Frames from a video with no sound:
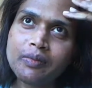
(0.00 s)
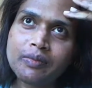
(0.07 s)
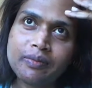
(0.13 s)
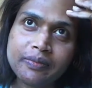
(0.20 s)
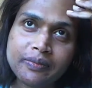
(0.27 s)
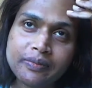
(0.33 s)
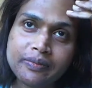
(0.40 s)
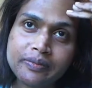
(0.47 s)

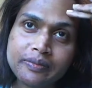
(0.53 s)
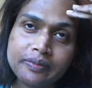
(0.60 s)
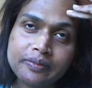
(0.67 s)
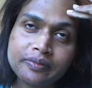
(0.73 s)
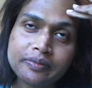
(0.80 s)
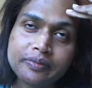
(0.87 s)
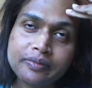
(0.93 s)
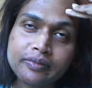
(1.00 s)

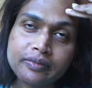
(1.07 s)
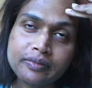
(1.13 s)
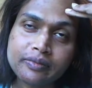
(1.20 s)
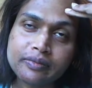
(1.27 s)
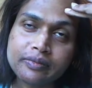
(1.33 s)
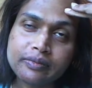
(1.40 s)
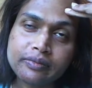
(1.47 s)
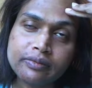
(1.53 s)

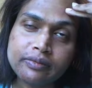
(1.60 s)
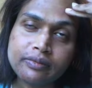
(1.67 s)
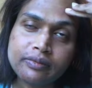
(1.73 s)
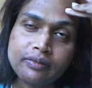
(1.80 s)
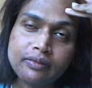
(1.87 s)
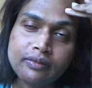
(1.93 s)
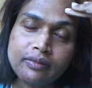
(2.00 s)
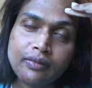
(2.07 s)

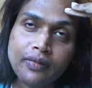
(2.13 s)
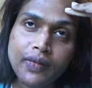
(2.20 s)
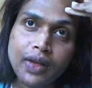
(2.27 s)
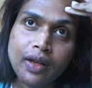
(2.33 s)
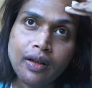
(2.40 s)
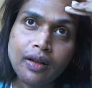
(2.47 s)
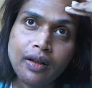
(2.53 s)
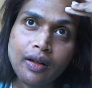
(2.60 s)

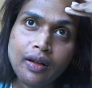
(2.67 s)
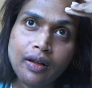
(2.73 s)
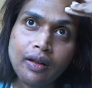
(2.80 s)
(silence)